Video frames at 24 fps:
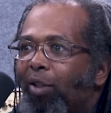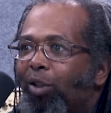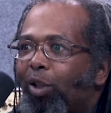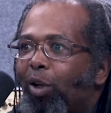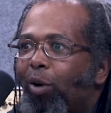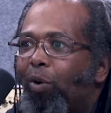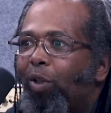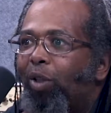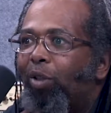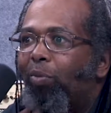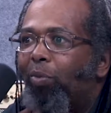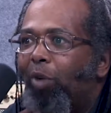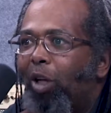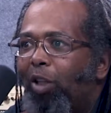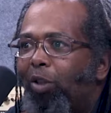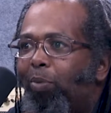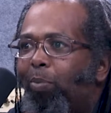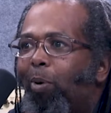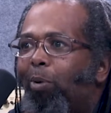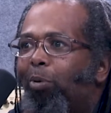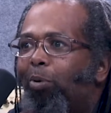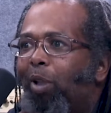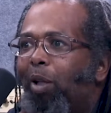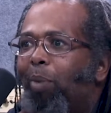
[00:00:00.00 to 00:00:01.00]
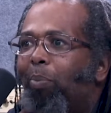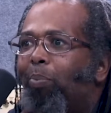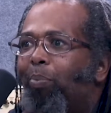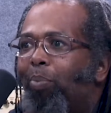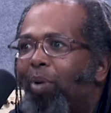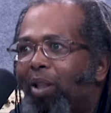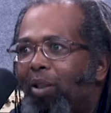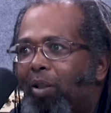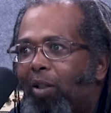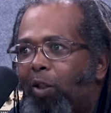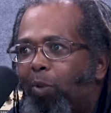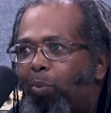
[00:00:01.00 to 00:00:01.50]
So it's mostly
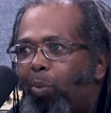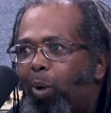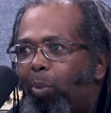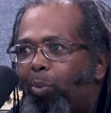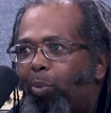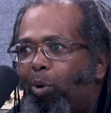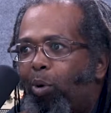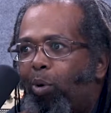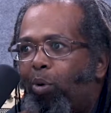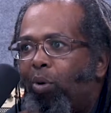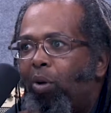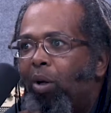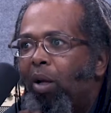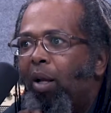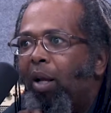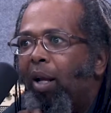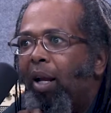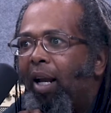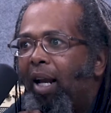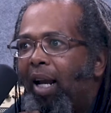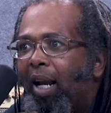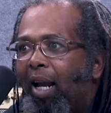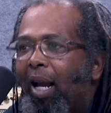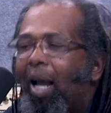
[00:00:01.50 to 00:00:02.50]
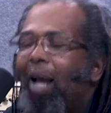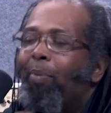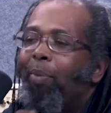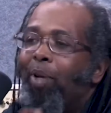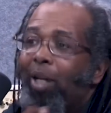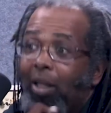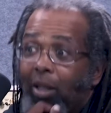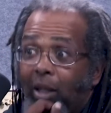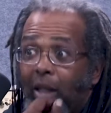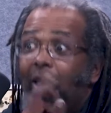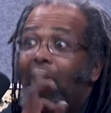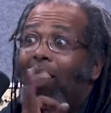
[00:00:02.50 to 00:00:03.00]
business people. I
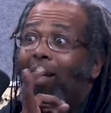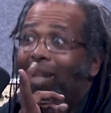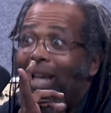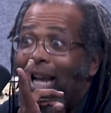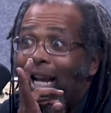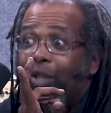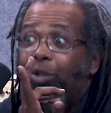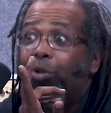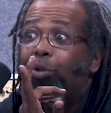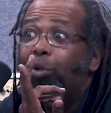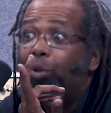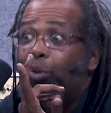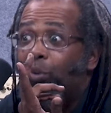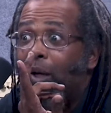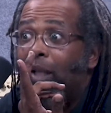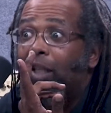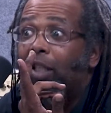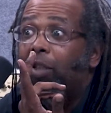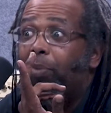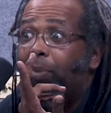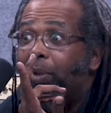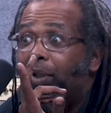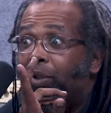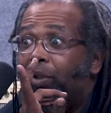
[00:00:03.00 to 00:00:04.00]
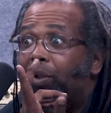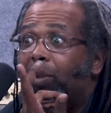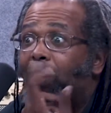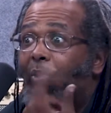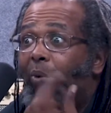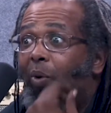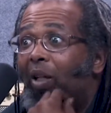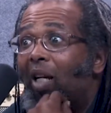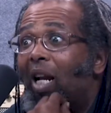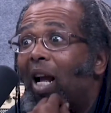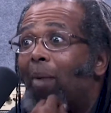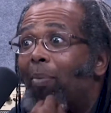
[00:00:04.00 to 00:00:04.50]
mean, cats who do run dispensaries and
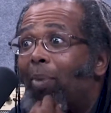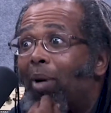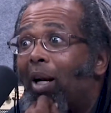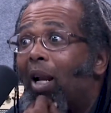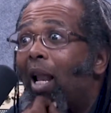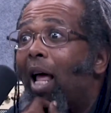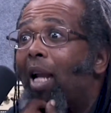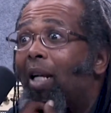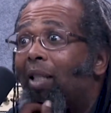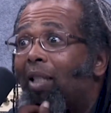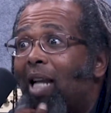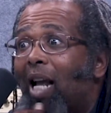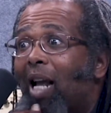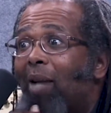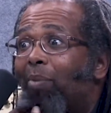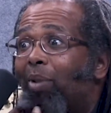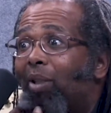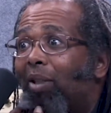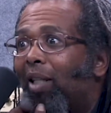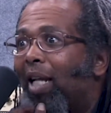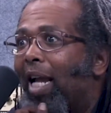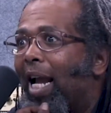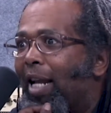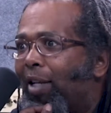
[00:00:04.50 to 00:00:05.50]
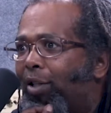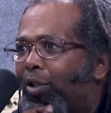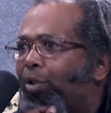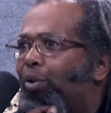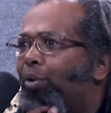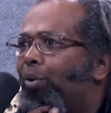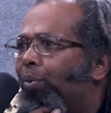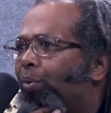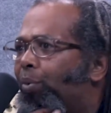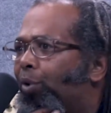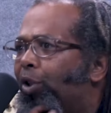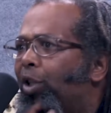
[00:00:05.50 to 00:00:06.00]
whatnot, but a lot of times it's cats
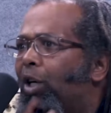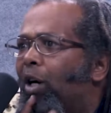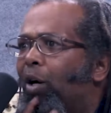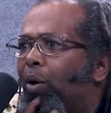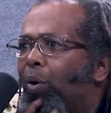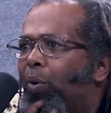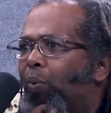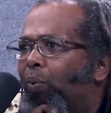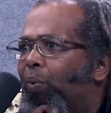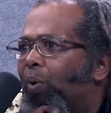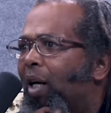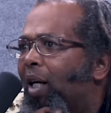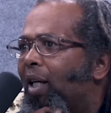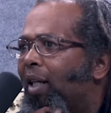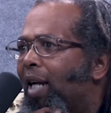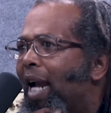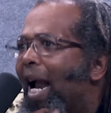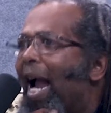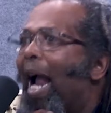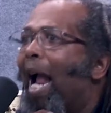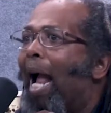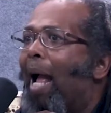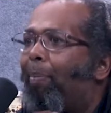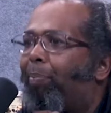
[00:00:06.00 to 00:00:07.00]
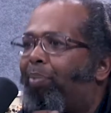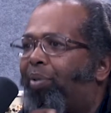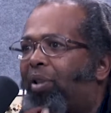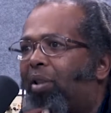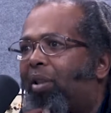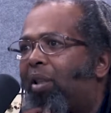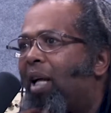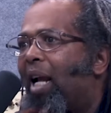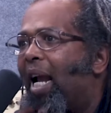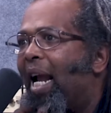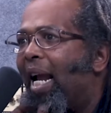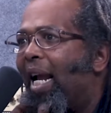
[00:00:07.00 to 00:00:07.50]
who, run
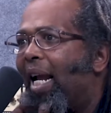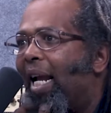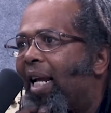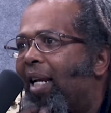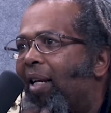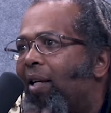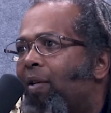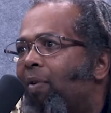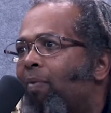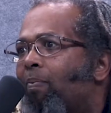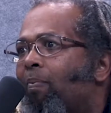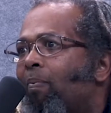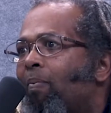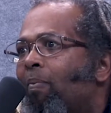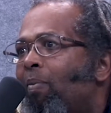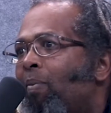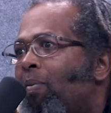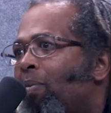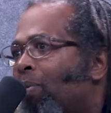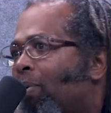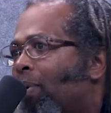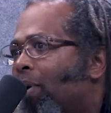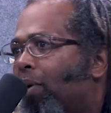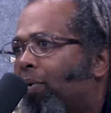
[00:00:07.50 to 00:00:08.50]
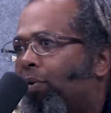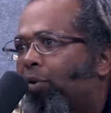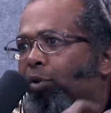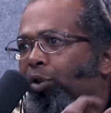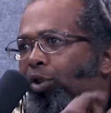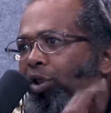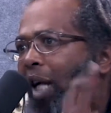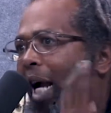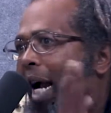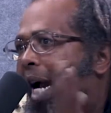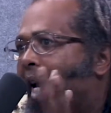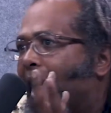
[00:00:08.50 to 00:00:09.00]
apps and
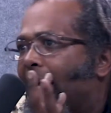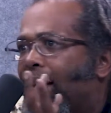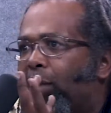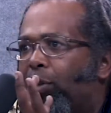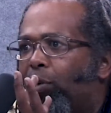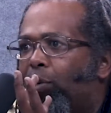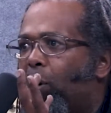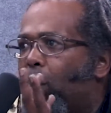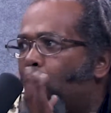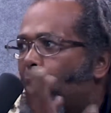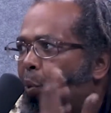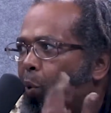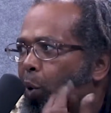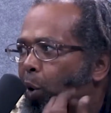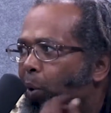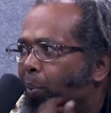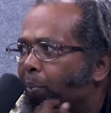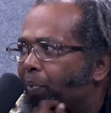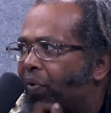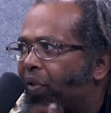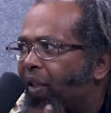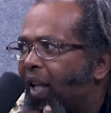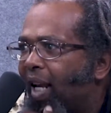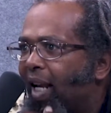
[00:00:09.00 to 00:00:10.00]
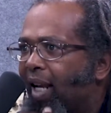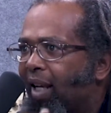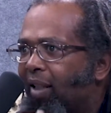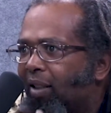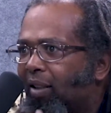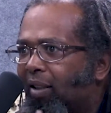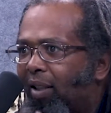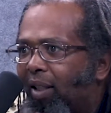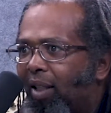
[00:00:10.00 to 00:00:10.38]
giant grow room things.